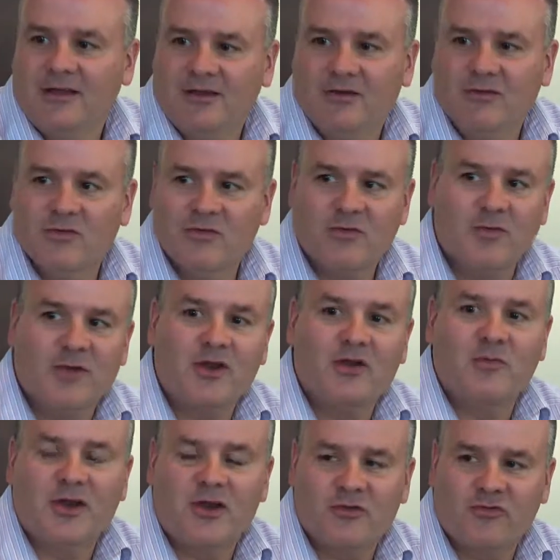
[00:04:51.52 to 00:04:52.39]
There's a
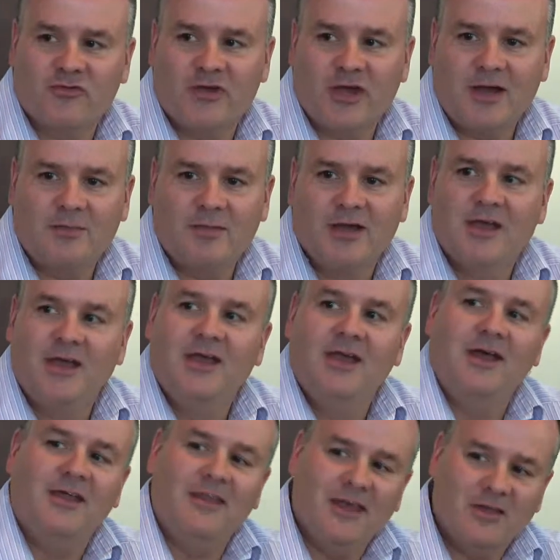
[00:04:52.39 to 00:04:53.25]
better mousetrap.
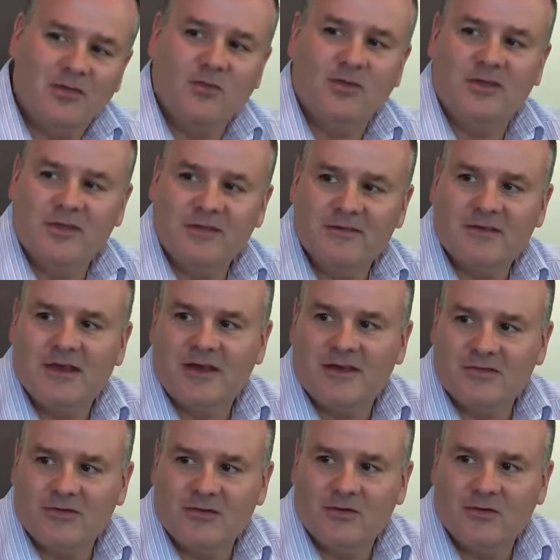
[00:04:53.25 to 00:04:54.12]
And that's what these
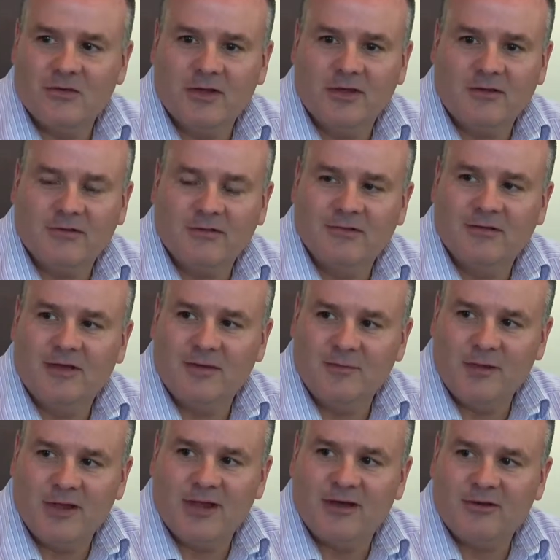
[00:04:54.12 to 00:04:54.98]
guys do. They'll
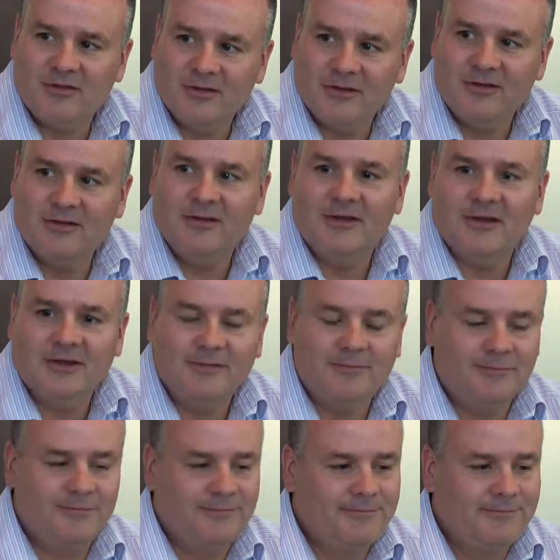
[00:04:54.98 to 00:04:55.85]
come down and,
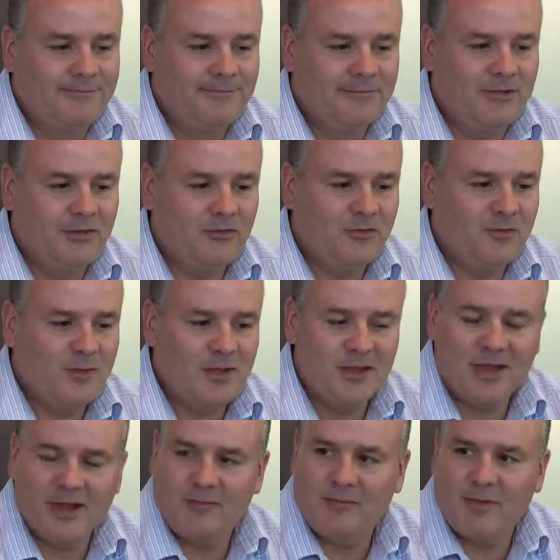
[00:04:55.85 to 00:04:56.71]
to
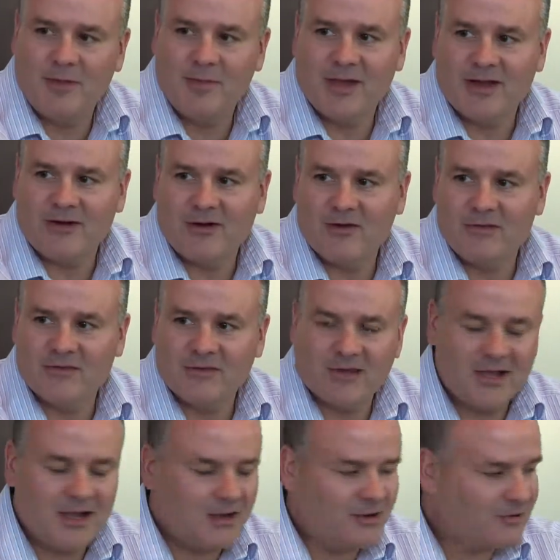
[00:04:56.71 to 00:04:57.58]
me, my background is
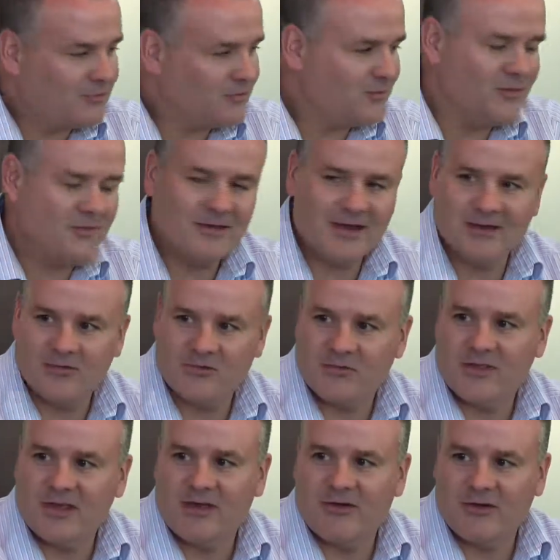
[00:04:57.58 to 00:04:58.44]
accounting, so these guys are
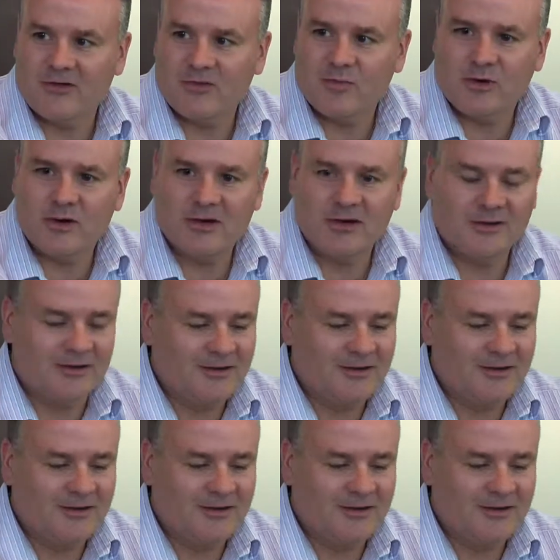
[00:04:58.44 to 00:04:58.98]
scary smart.